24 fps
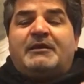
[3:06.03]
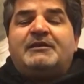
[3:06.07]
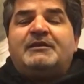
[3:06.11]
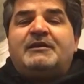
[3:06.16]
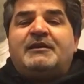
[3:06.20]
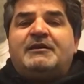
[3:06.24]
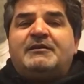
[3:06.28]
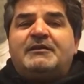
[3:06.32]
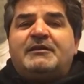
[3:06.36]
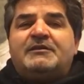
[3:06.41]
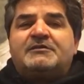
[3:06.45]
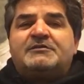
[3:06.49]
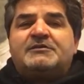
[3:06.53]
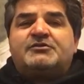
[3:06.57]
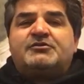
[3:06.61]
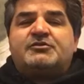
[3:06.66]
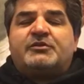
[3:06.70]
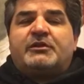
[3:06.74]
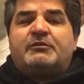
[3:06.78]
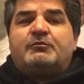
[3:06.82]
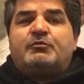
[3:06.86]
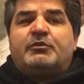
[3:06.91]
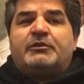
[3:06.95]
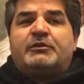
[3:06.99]
And here's a
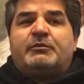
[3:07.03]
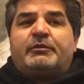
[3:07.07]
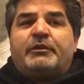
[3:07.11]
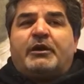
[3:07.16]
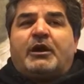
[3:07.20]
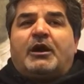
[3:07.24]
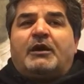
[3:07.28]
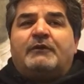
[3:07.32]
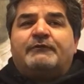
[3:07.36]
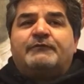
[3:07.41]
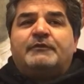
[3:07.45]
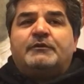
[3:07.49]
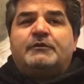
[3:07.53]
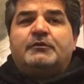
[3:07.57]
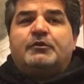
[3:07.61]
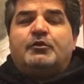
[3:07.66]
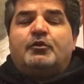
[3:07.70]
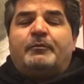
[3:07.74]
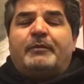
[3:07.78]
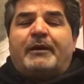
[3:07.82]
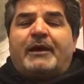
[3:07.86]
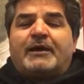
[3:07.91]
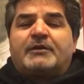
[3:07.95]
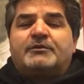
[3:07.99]
trick word that we often
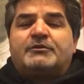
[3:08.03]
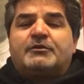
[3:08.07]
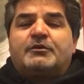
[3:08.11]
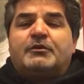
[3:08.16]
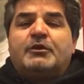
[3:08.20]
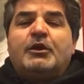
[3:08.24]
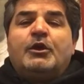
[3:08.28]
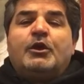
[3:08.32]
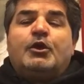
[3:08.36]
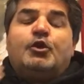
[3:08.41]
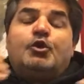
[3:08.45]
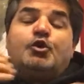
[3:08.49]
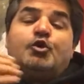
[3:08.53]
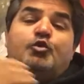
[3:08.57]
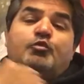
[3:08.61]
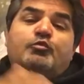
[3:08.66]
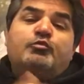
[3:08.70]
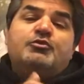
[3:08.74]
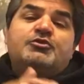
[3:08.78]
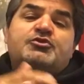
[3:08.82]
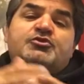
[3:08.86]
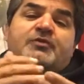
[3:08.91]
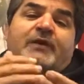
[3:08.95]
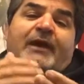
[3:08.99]
go back to. Who
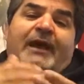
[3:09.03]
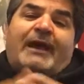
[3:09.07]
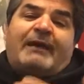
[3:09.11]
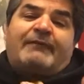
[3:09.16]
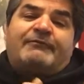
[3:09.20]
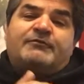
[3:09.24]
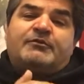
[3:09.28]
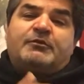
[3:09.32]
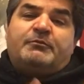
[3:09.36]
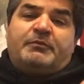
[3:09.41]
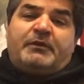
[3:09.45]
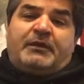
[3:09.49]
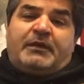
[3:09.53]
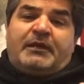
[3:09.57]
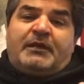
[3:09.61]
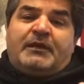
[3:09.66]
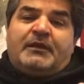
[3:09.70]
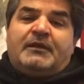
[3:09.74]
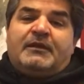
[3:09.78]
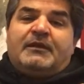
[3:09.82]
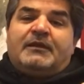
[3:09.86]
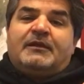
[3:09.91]
would you have to be